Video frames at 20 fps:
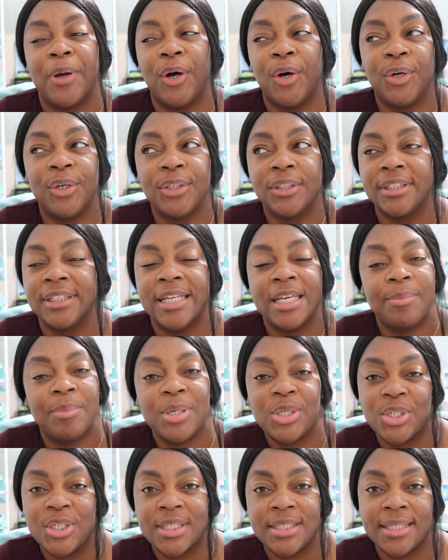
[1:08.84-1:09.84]
all the
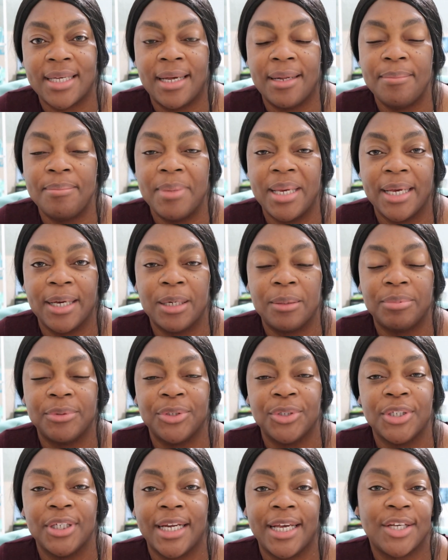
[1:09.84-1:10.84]
images that make up
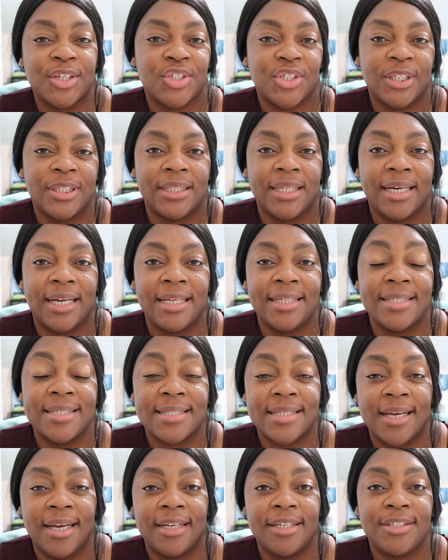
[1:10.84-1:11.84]
the collection that I
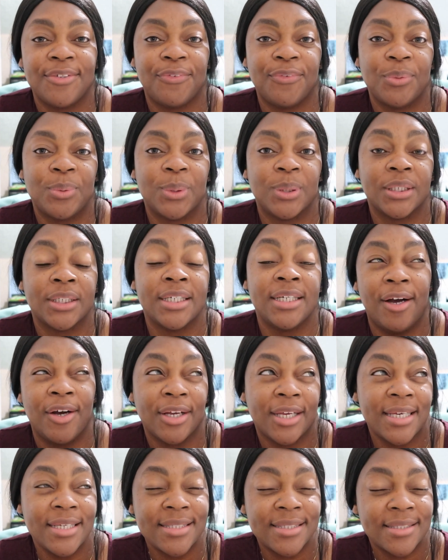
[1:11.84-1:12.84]
designed for
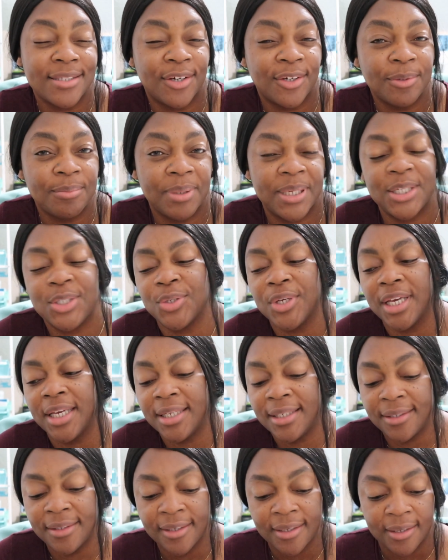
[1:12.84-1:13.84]
August on
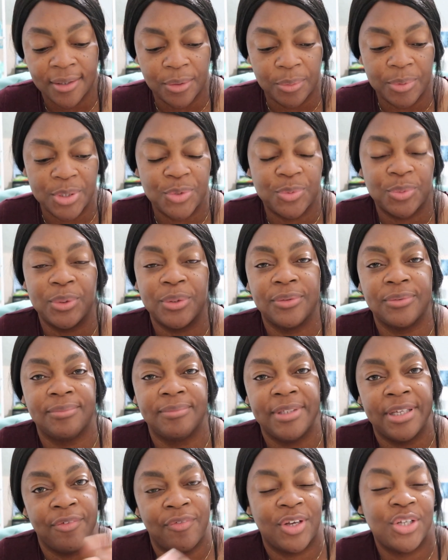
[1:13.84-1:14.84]
Patreon, which will
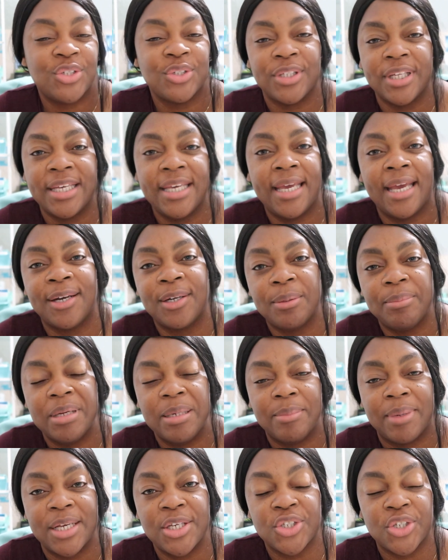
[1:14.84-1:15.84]
eventually end up
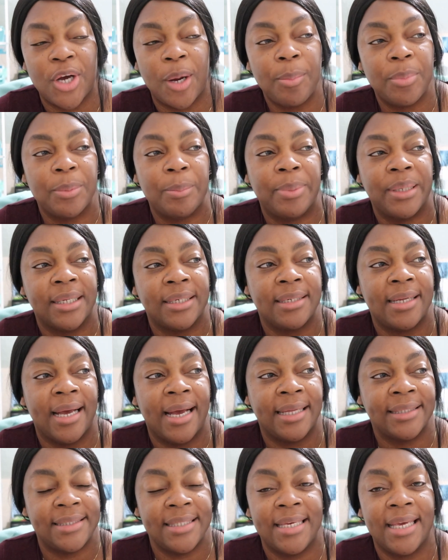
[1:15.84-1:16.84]
in my shop. But
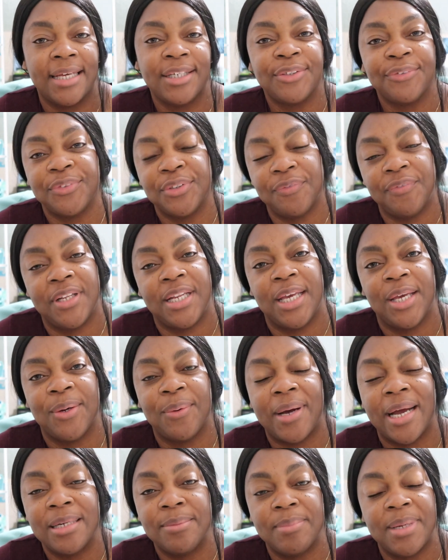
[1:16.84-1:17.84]
at the end of the
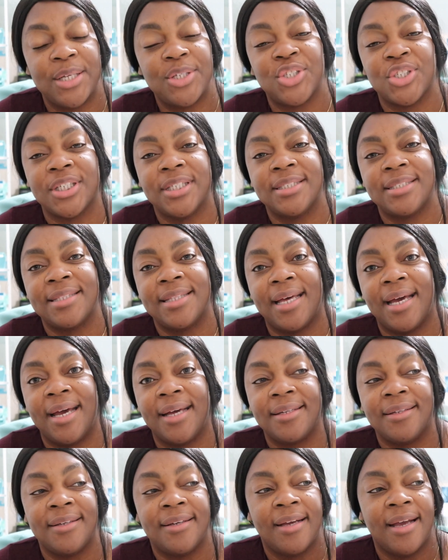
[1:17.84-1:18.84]
video, I'd mentioned
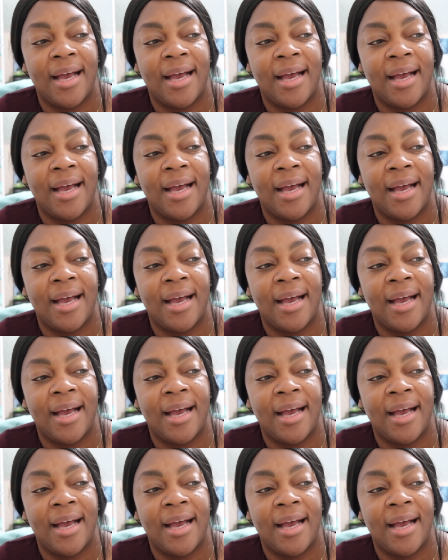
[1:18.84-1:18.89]
that